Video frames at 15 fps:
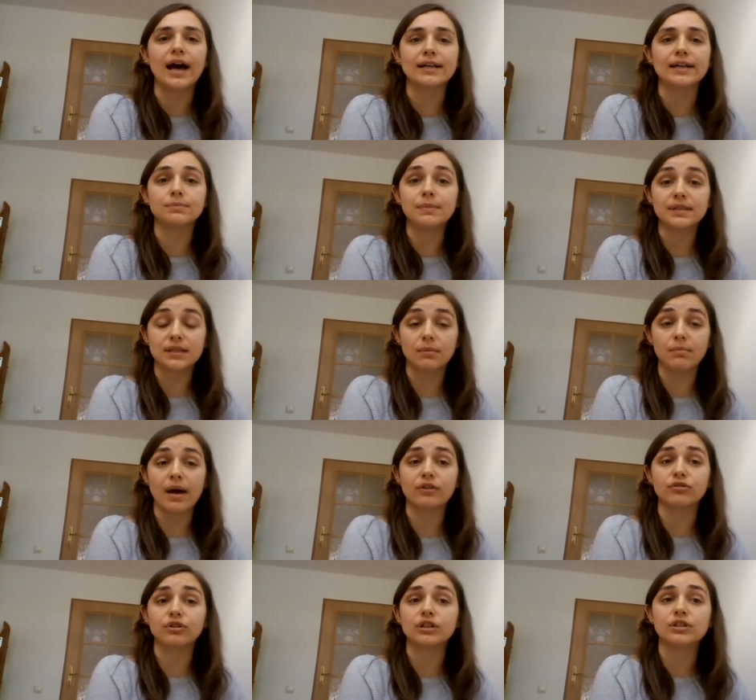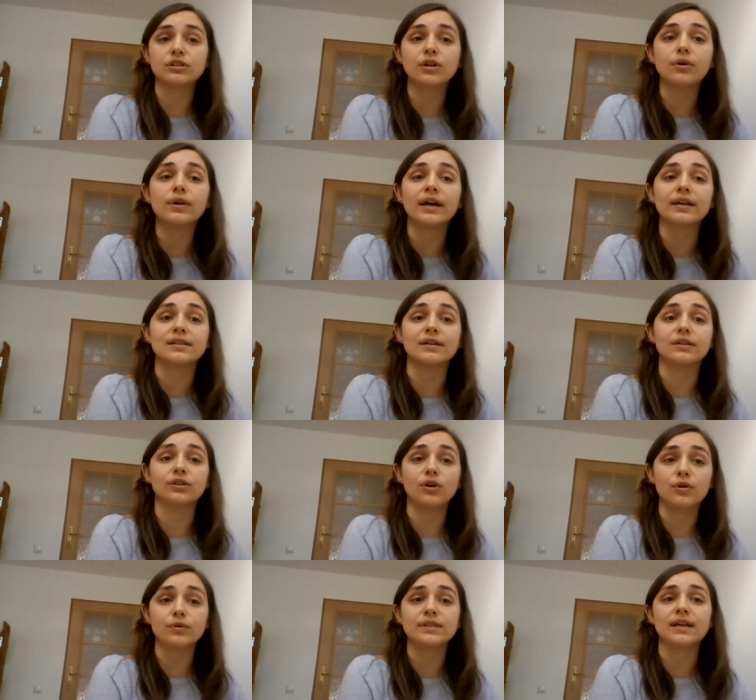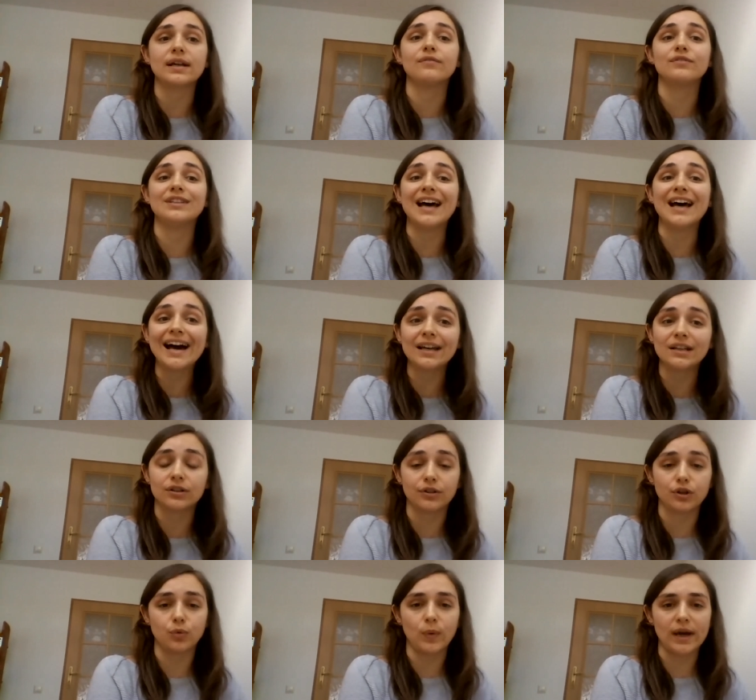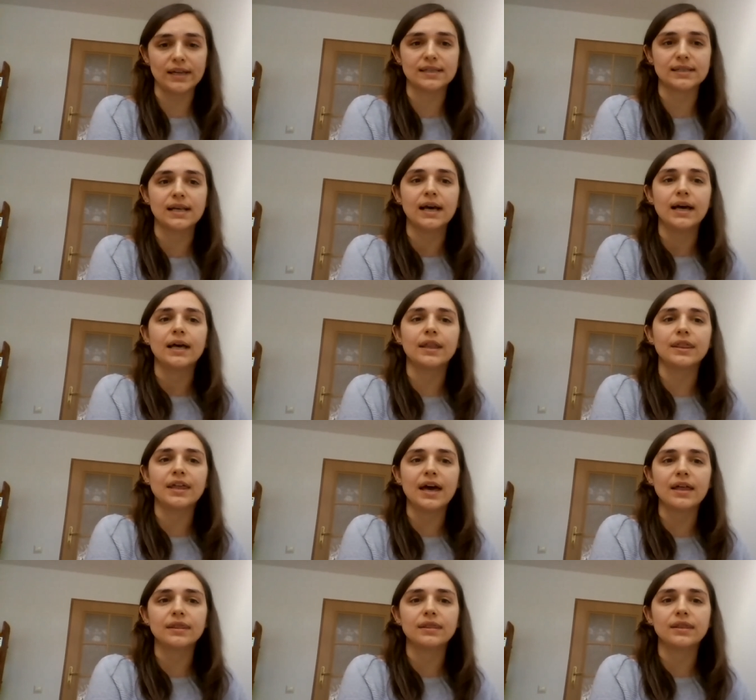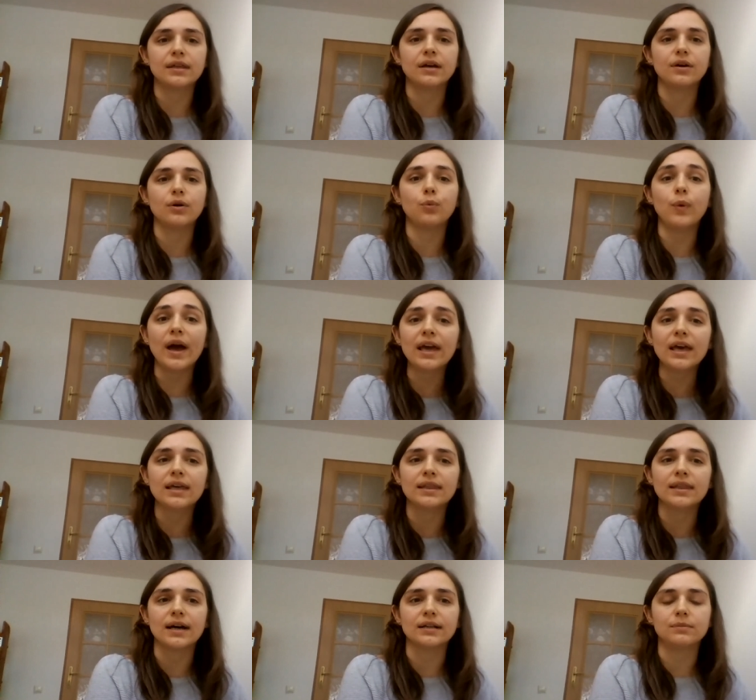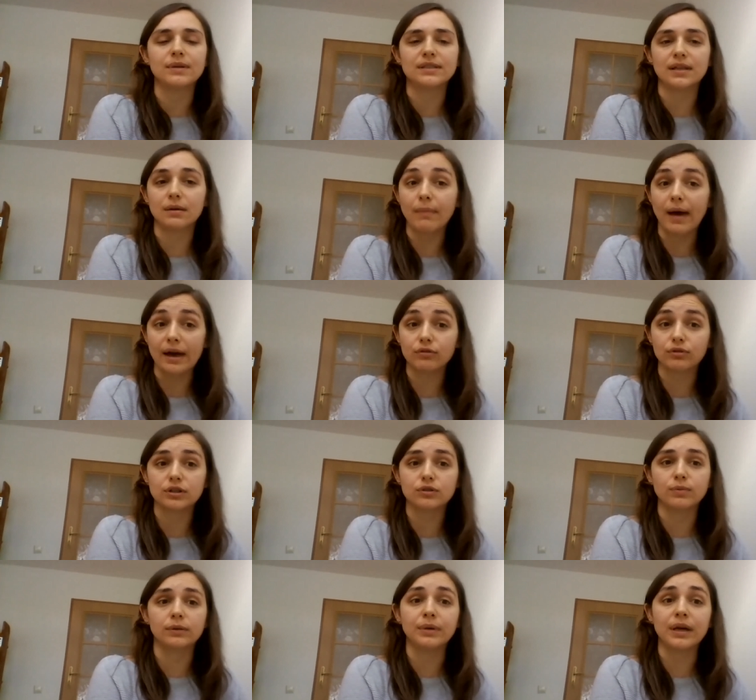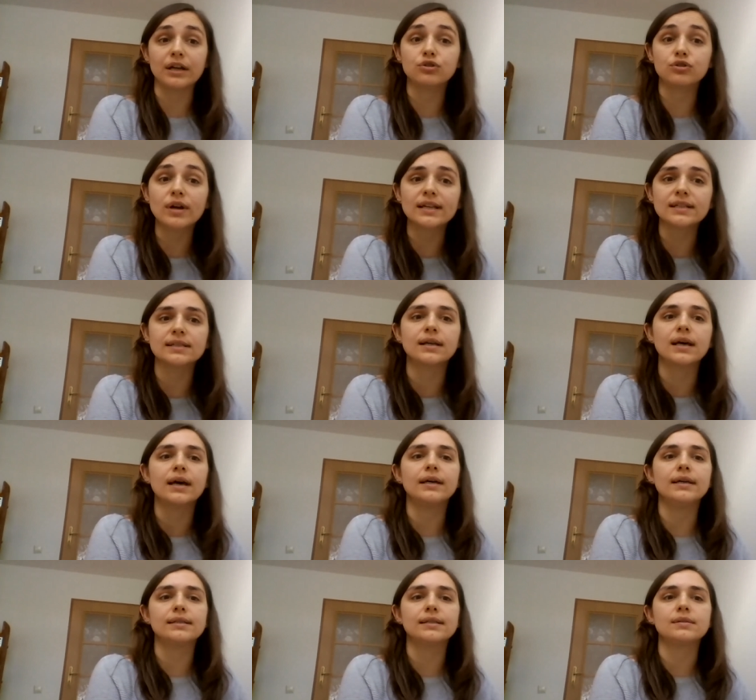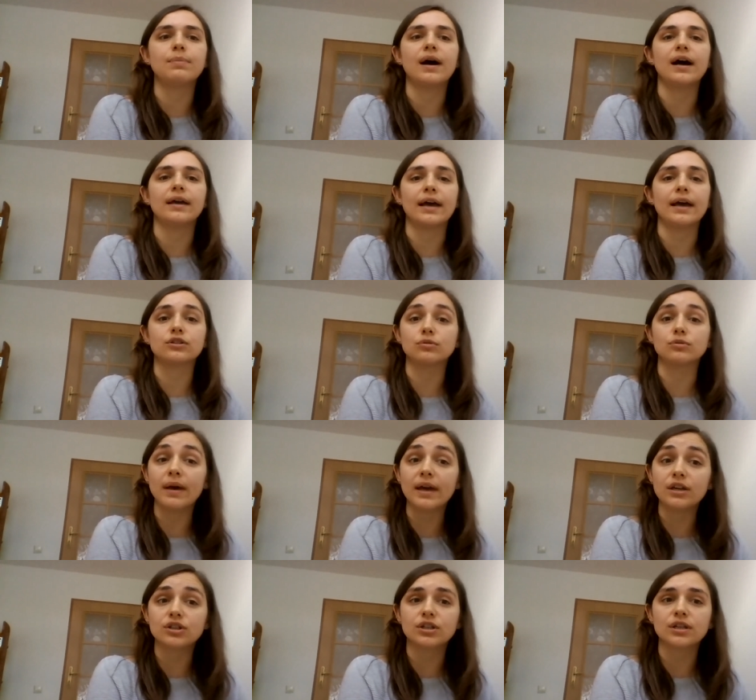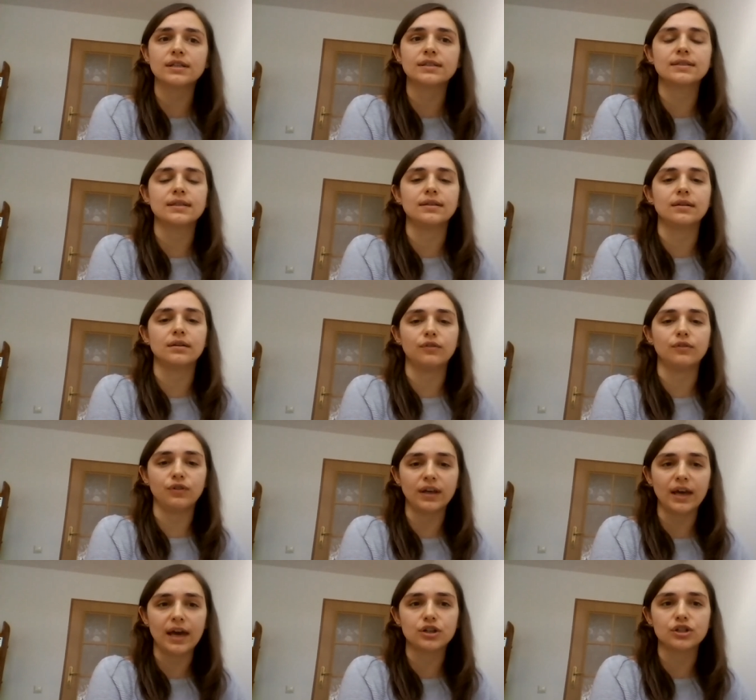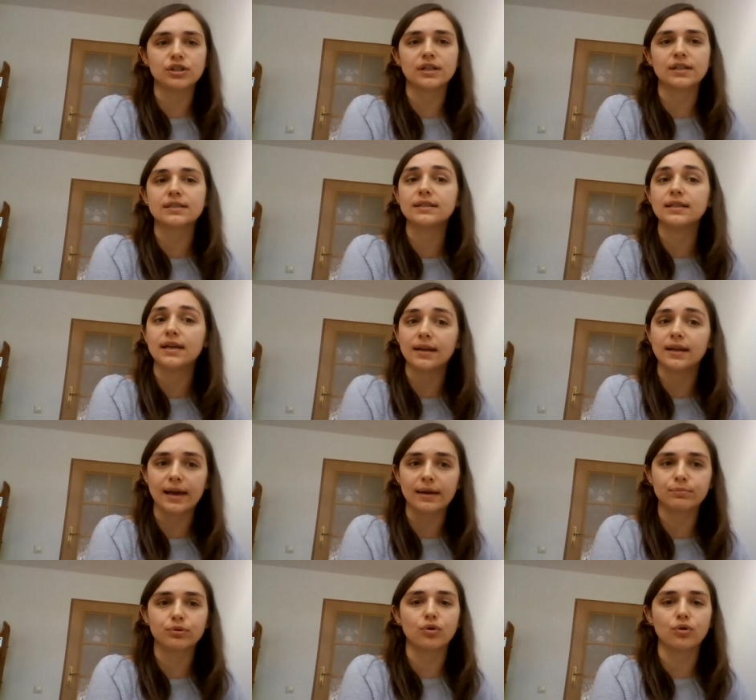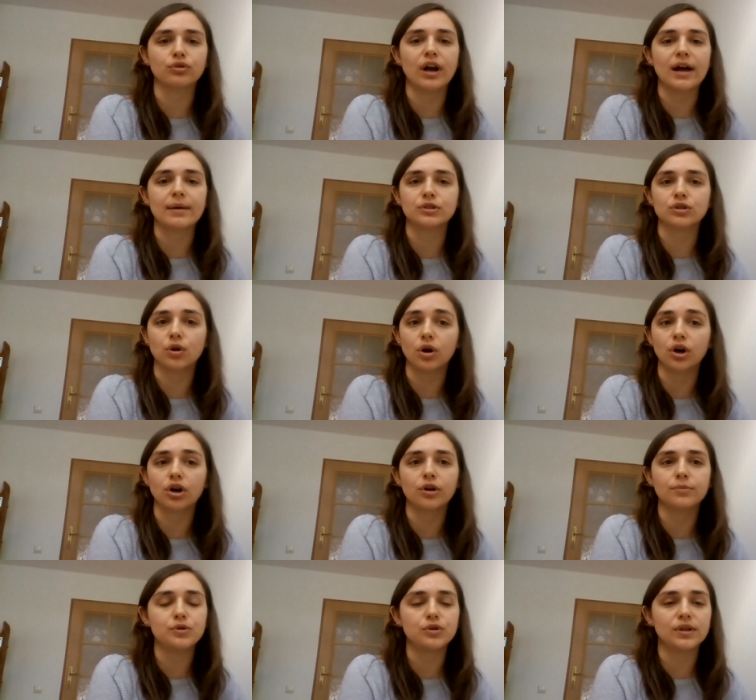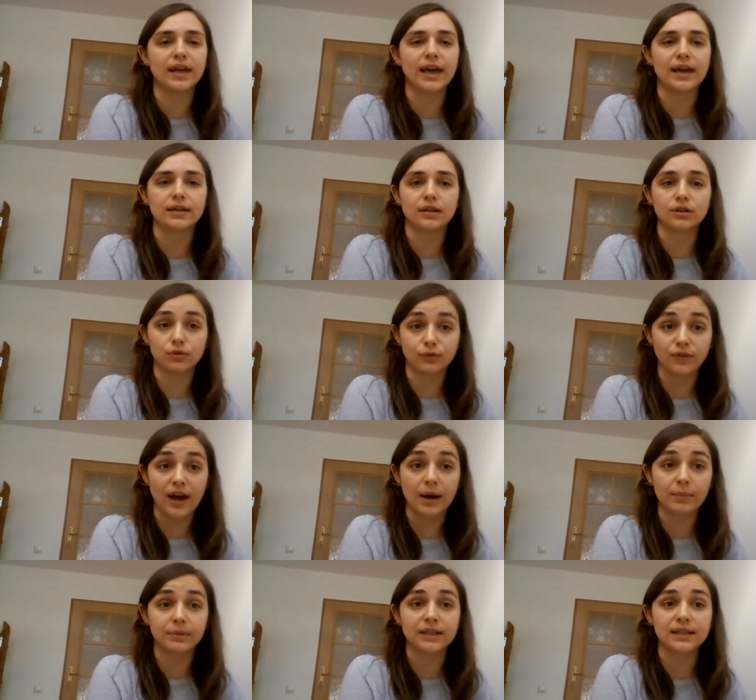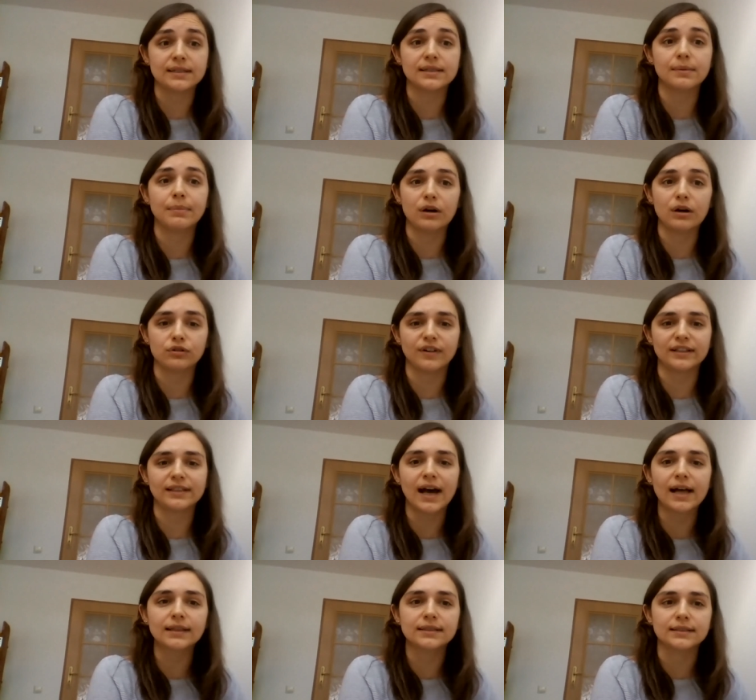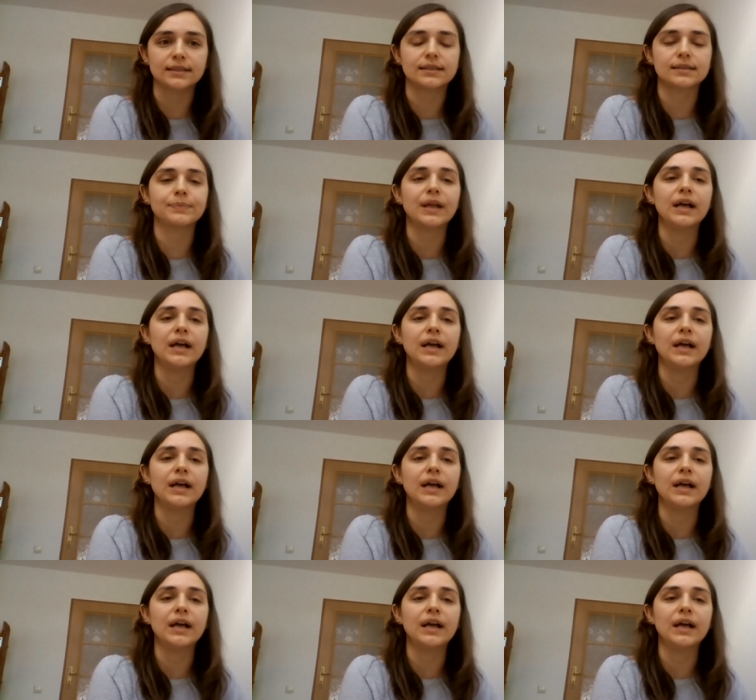as missing migrants those, has, those that have died on the ways, then the way that missing migrants will be addressed is by exhumations, identifications, DNA programs, or communicating to families about fatalities.